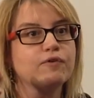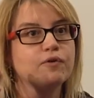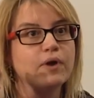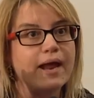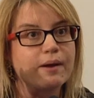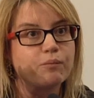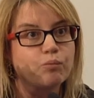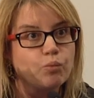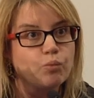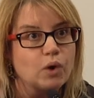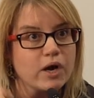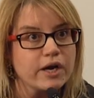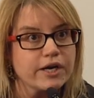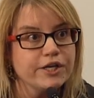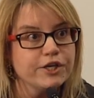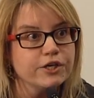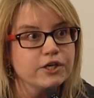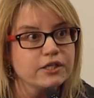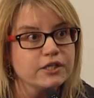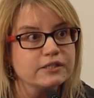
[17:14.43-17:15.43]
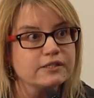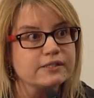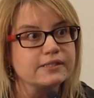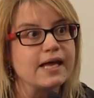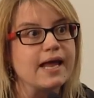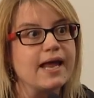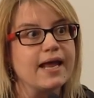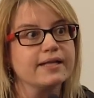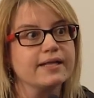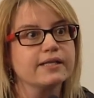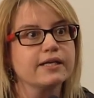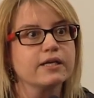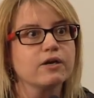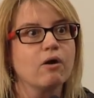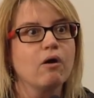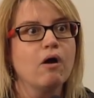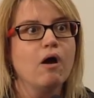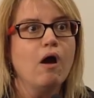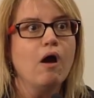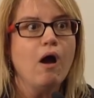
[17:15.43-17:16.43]
And what are you going to say? They
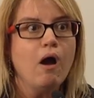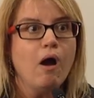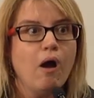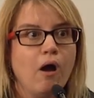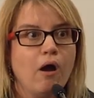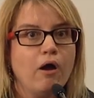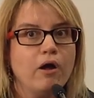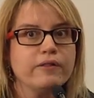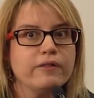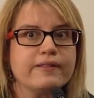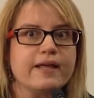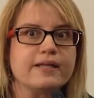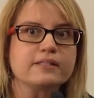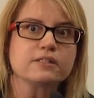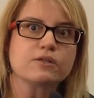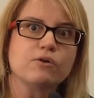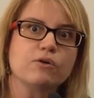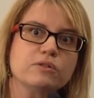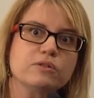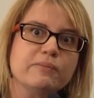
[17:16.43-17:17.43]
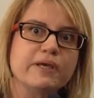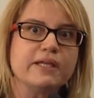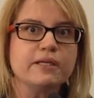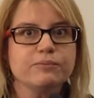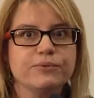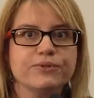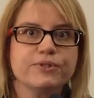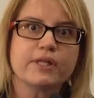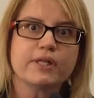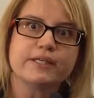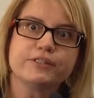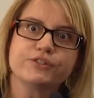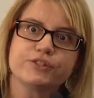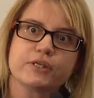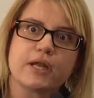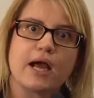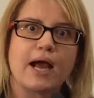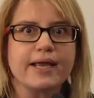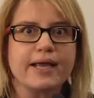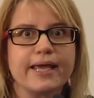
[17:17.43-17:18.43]
go, oh, that's called
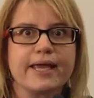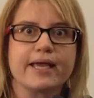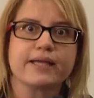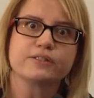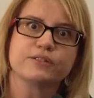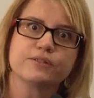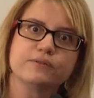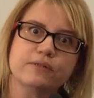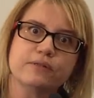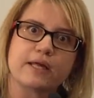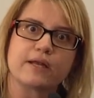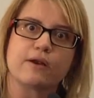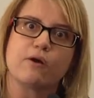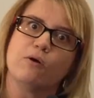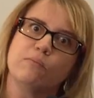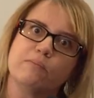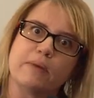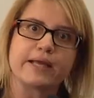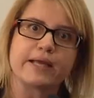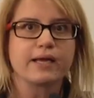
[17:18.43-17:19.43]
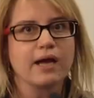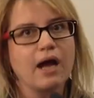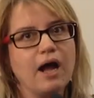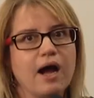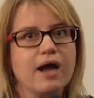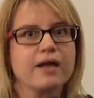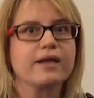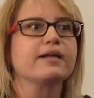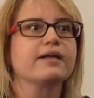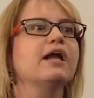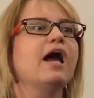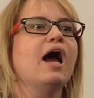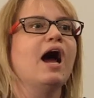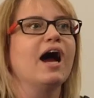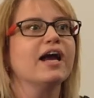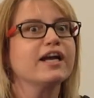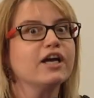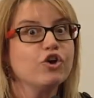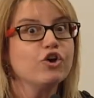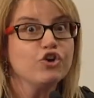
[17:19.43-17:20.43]
manipulation. I can't do that. Oh my God. And
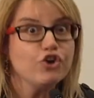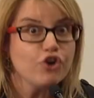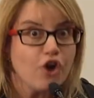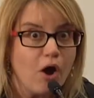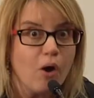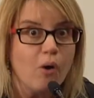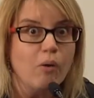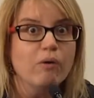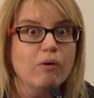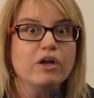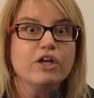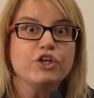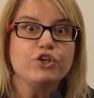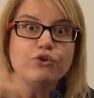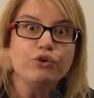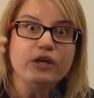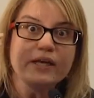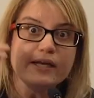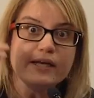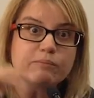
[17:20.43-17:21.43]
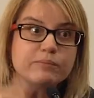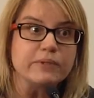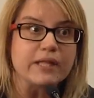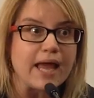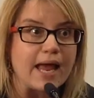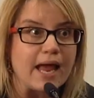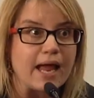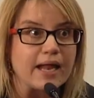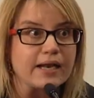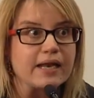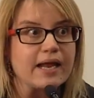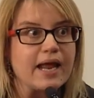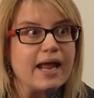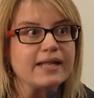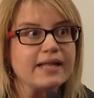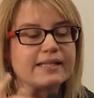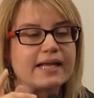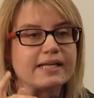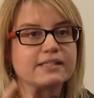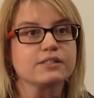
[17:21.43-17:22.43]
I go, no, you need a plan.
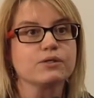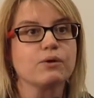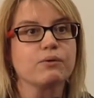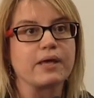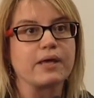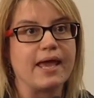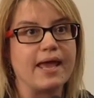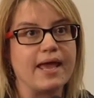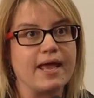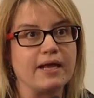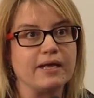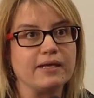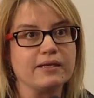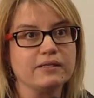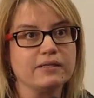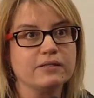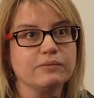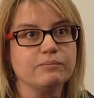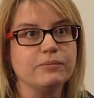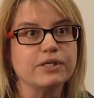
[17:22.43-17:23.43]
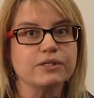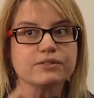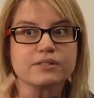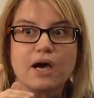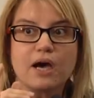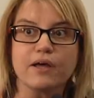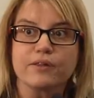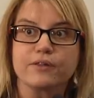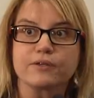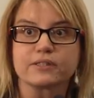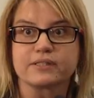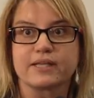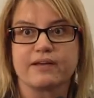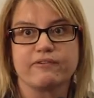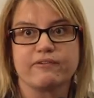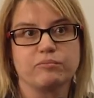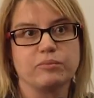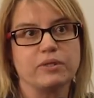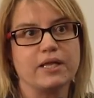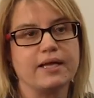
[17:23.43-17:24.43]
And that's okay because others
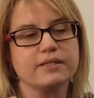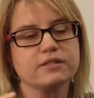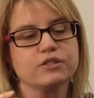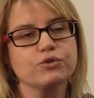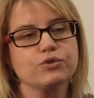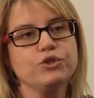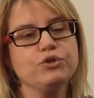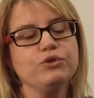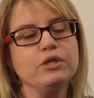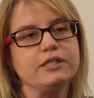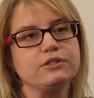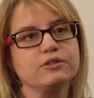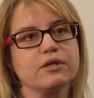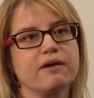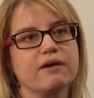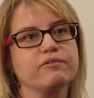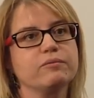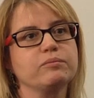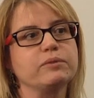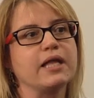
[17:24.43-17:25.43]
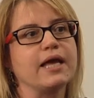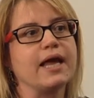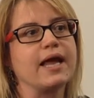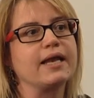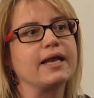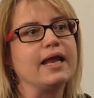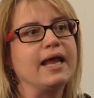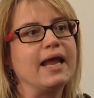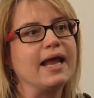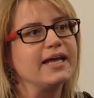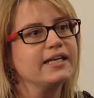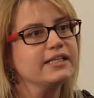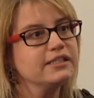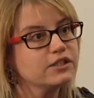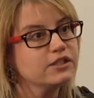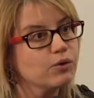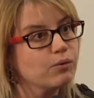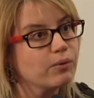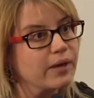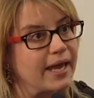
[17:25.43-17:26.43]
have a plan. So you need to have a plan, and
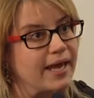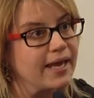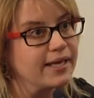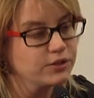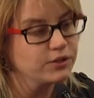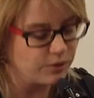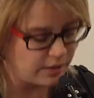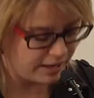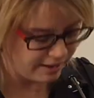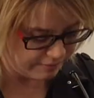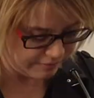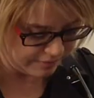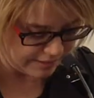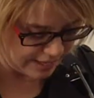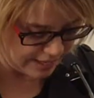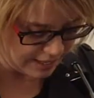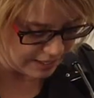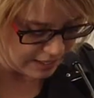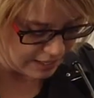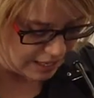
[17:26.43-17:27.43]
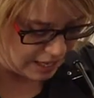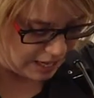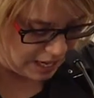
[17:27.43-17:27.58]
it's okay to have that.